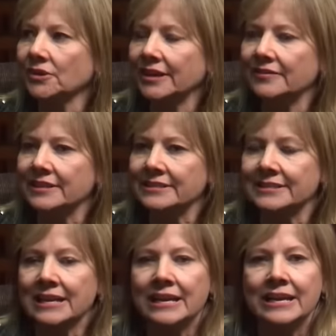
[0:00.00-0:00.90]
Barra's
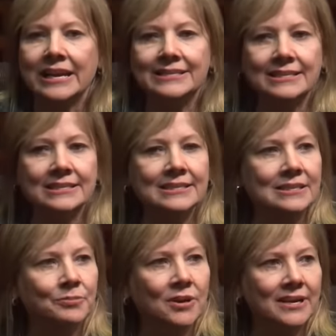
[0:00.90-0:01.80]
promises have
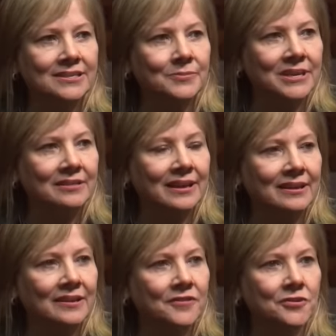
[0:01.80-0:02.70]
been insane. She
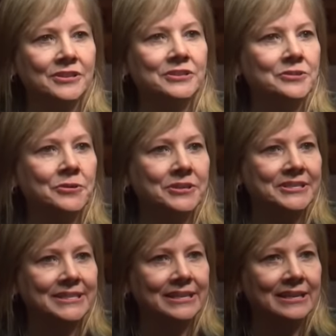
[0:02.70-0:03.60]
promised that General
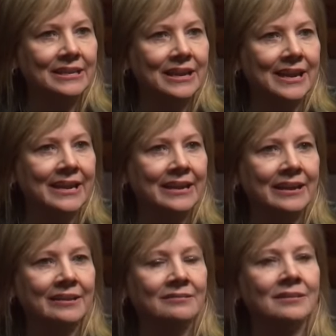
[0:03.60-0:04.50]
Motors would have
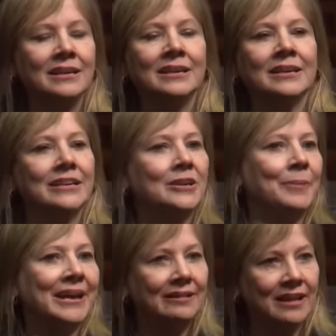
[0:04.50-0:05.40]

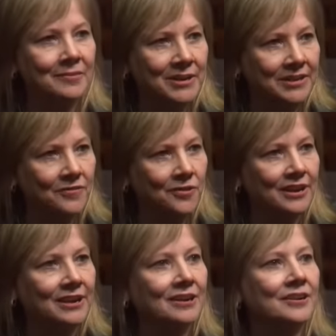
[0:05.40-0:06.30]
18 different models of
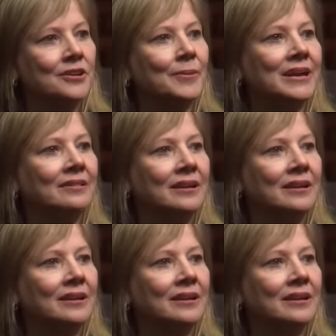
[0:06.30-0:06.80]
electric car for